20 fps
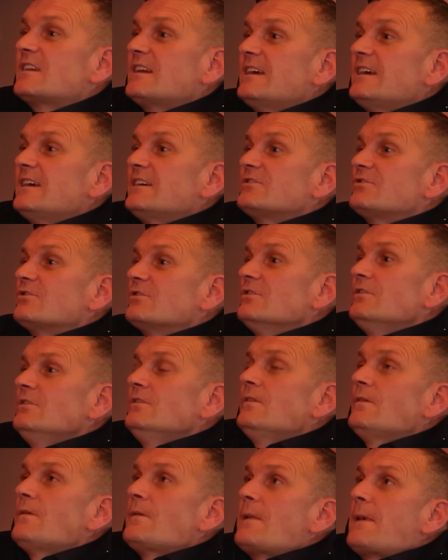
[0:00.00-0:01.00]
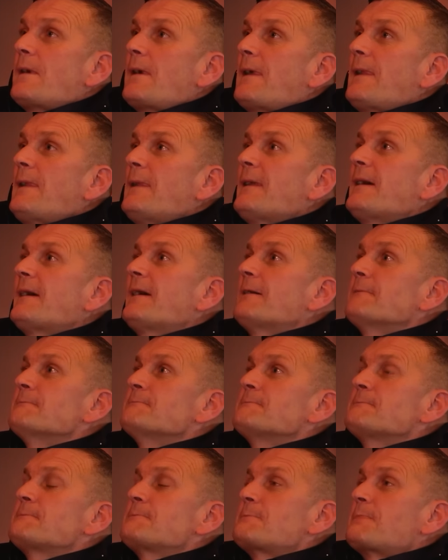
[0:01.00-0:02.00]
Day, you know. And
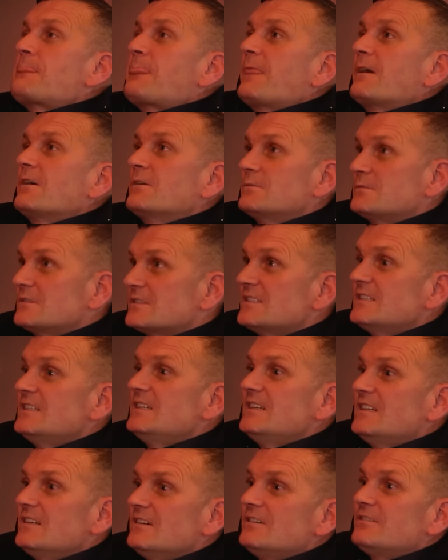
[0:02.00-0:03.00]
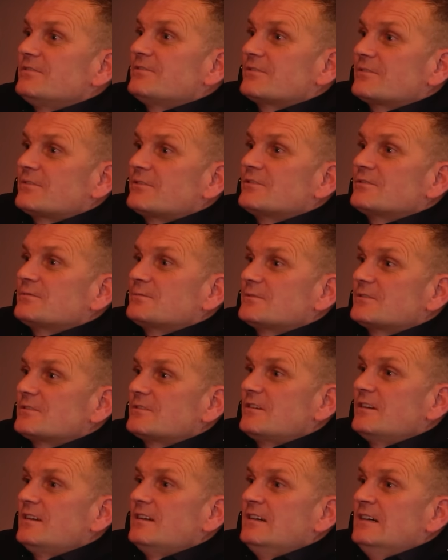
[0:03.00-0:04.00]
um, I was in there for Christmas
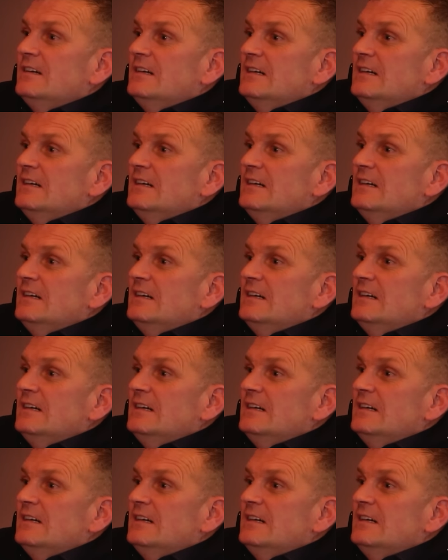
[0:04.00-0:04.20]
Day